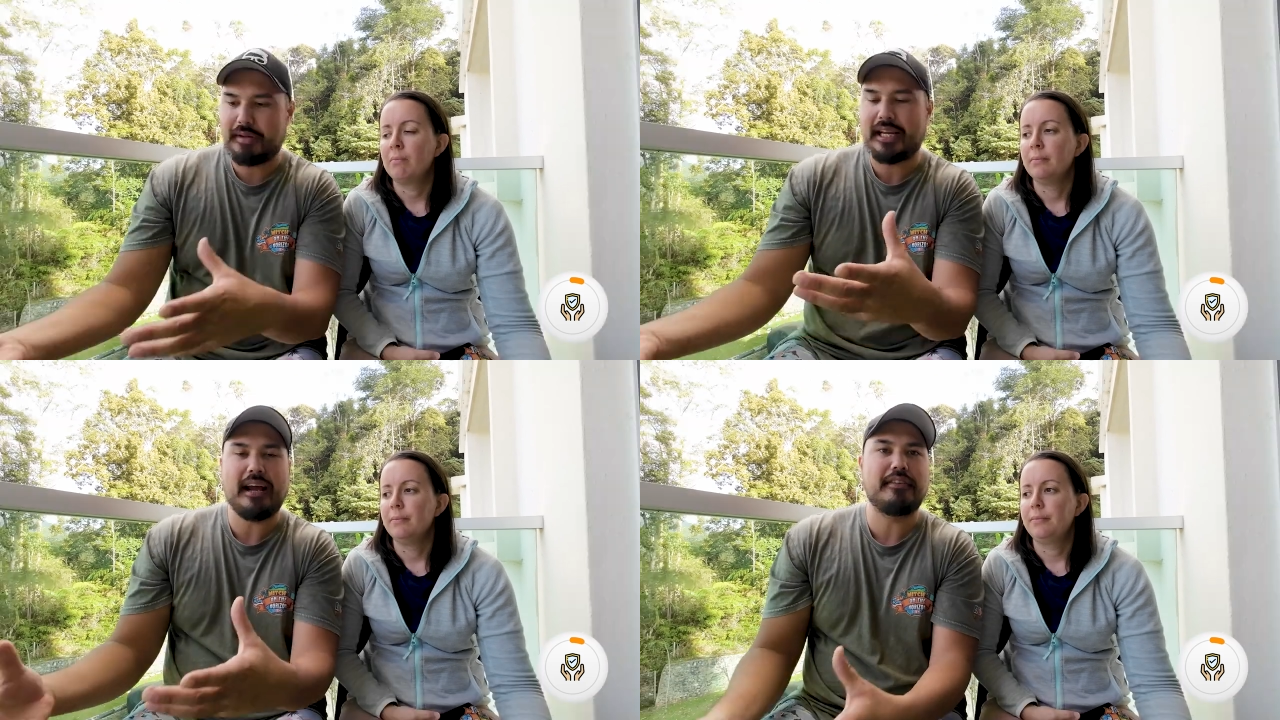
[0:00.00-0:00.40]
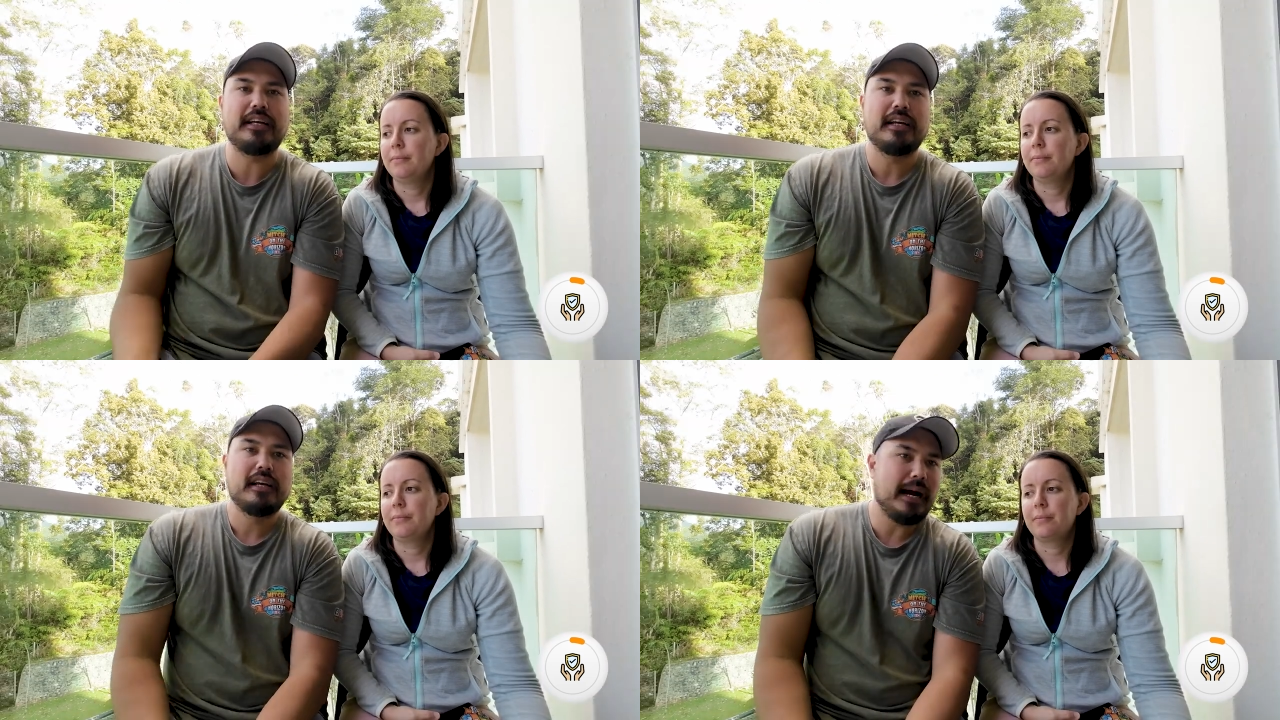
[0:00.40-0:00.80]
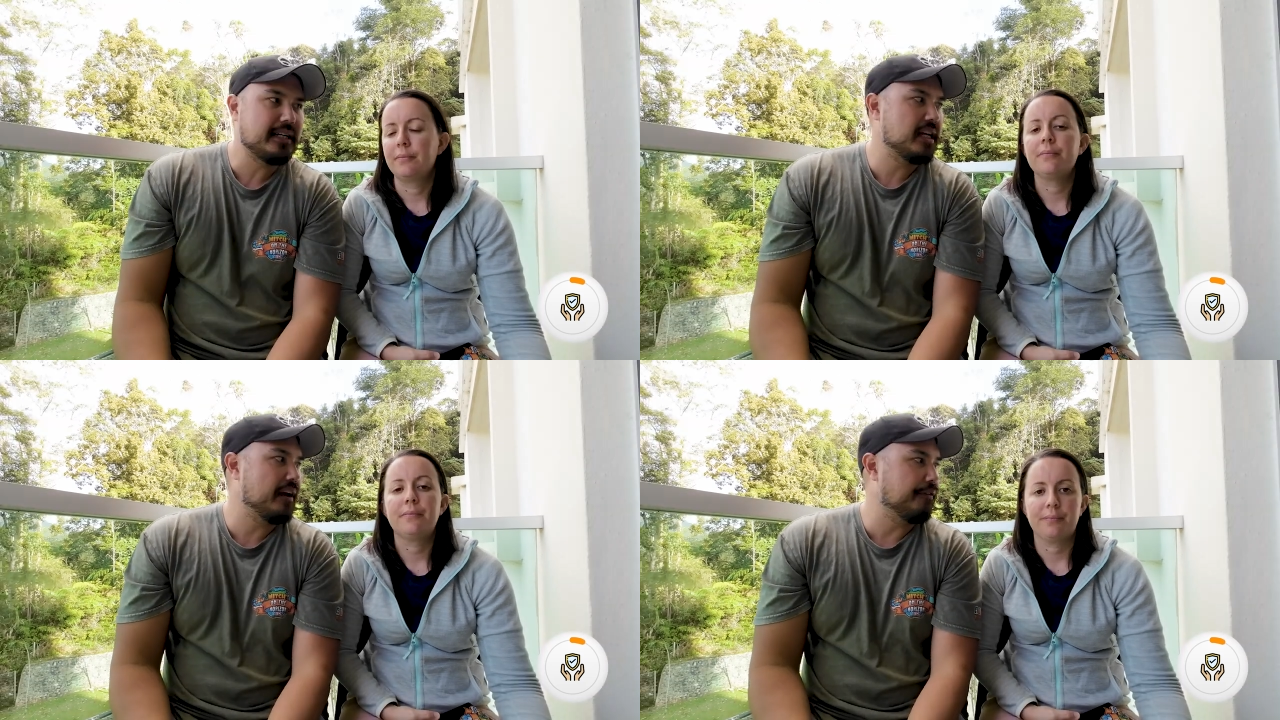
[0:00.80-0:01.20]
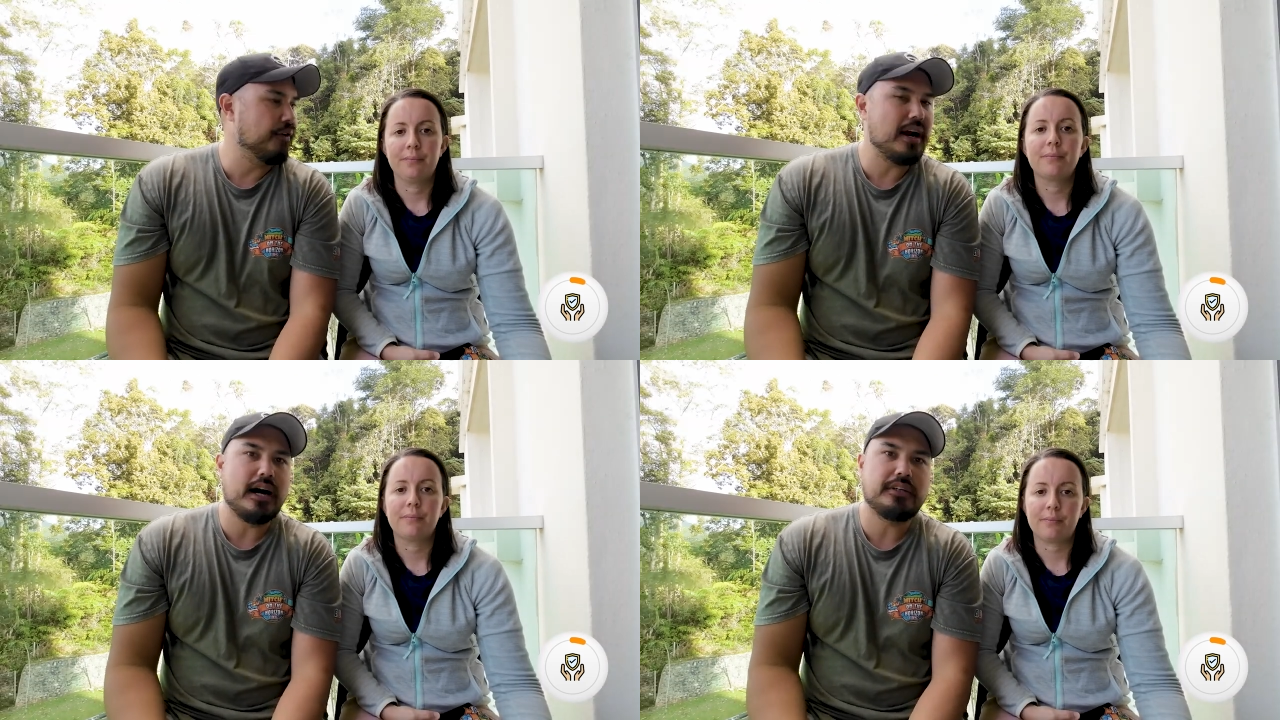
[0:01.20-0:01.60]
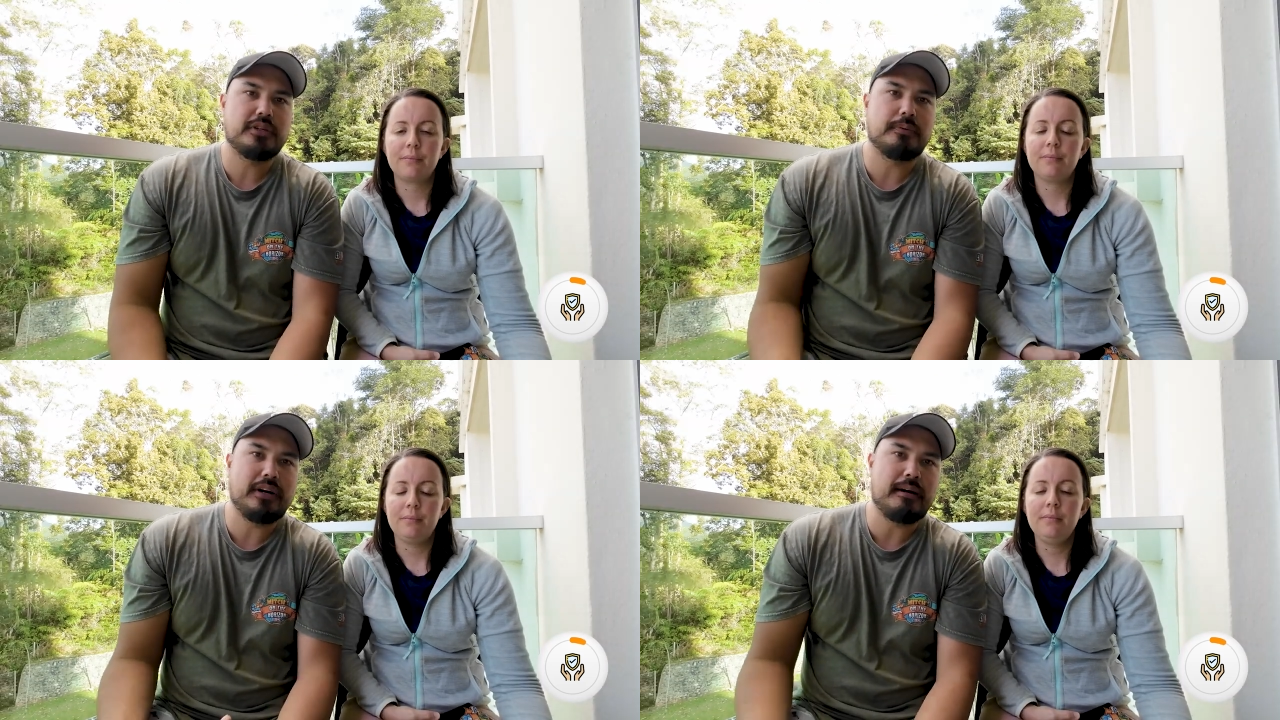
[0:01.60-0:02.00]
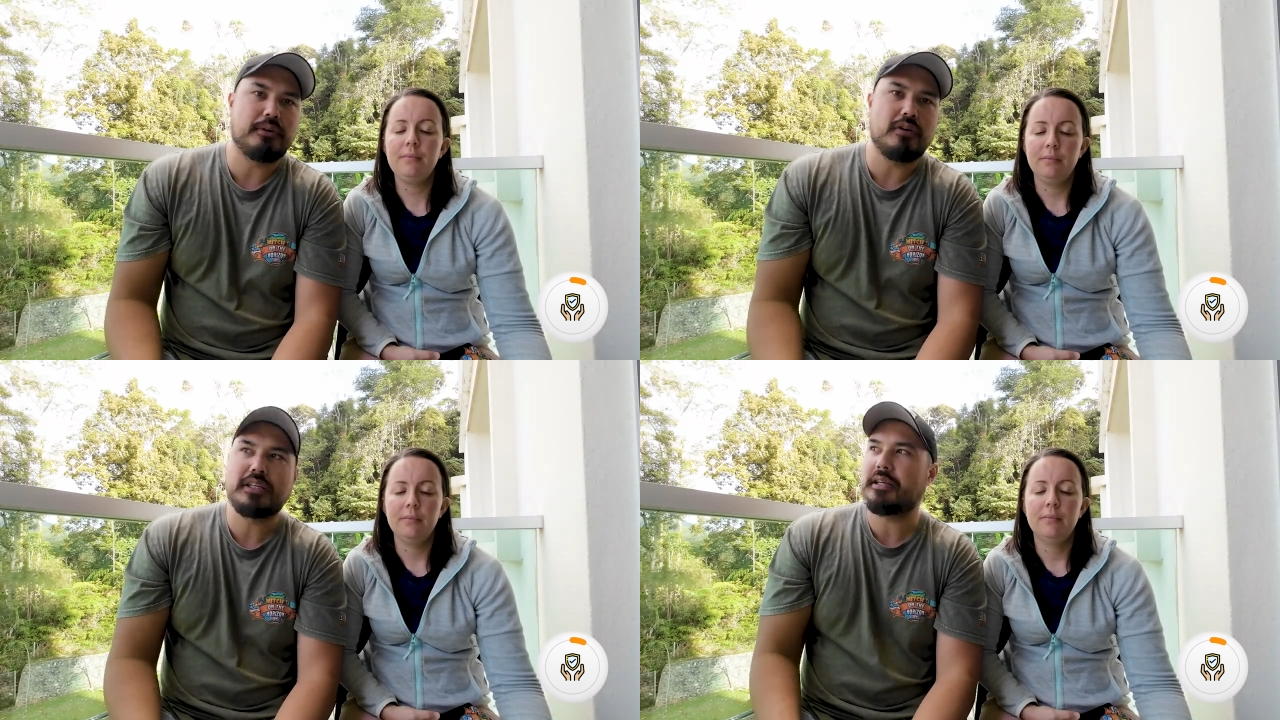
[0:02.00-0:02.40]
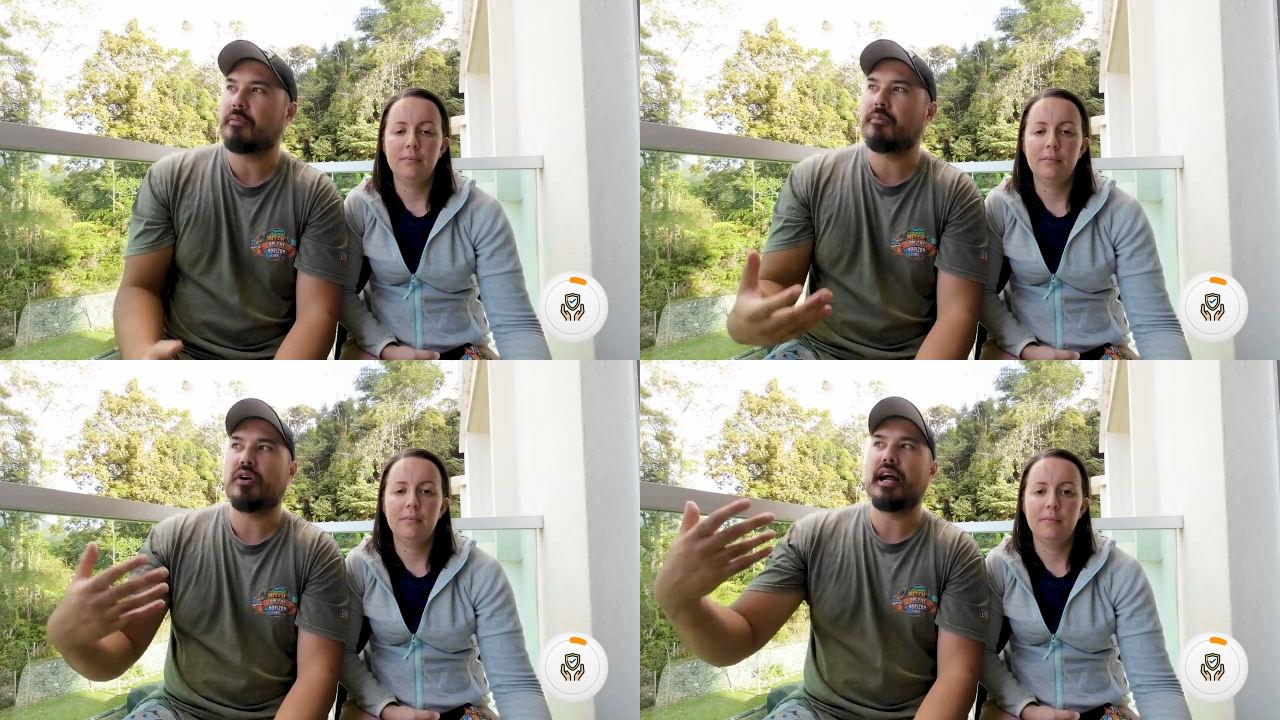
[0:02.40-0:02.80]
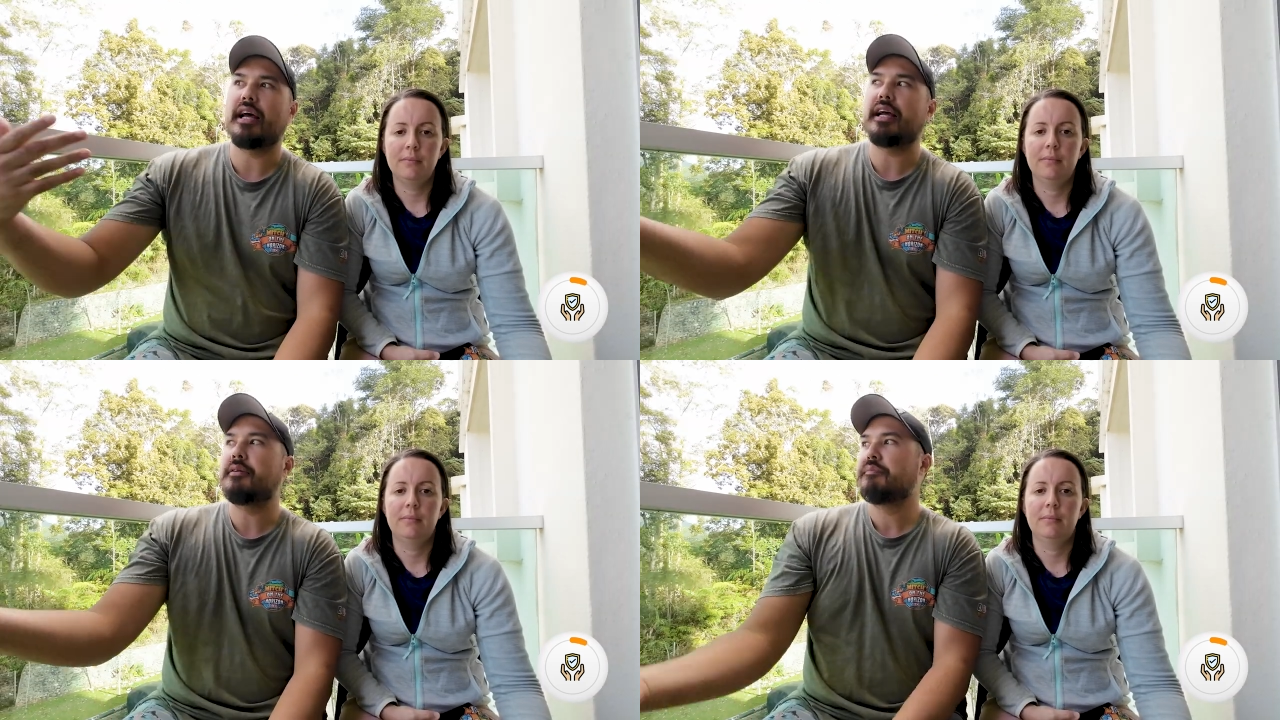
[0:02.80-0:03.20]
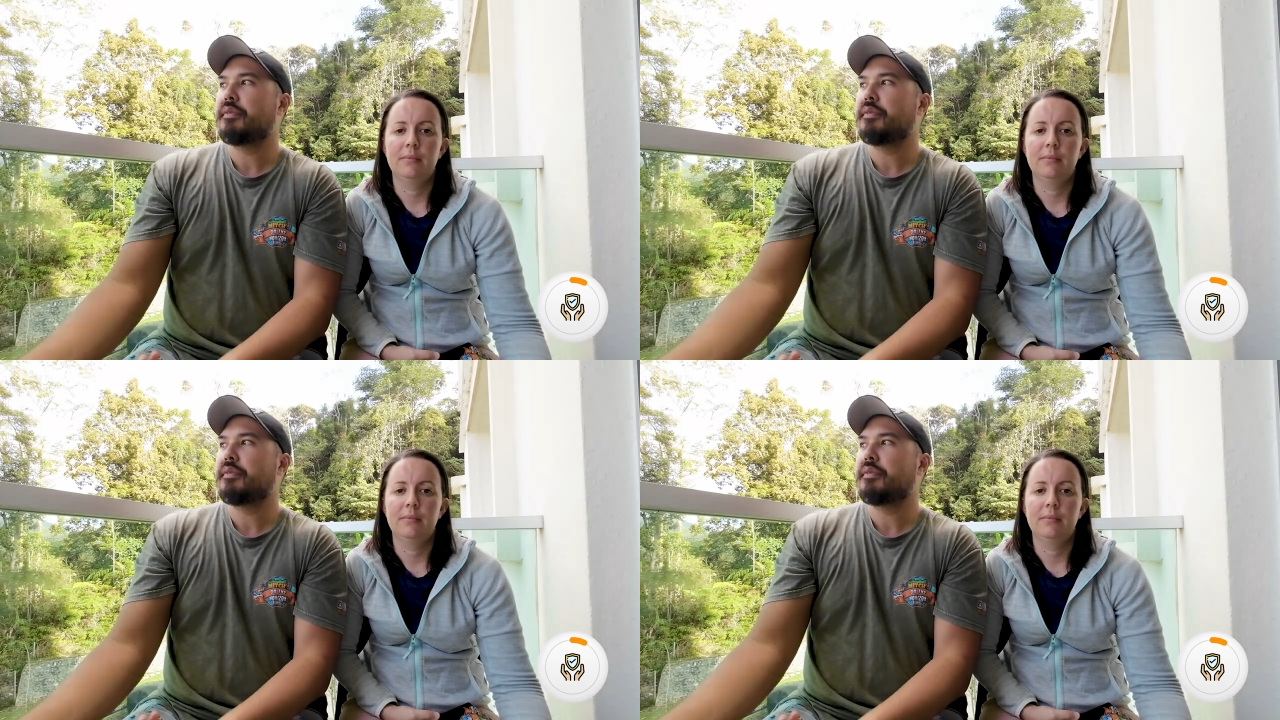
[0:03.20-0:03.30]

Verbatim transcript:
Speaker 1: big heavy pack safe around to put our belongings in when we're at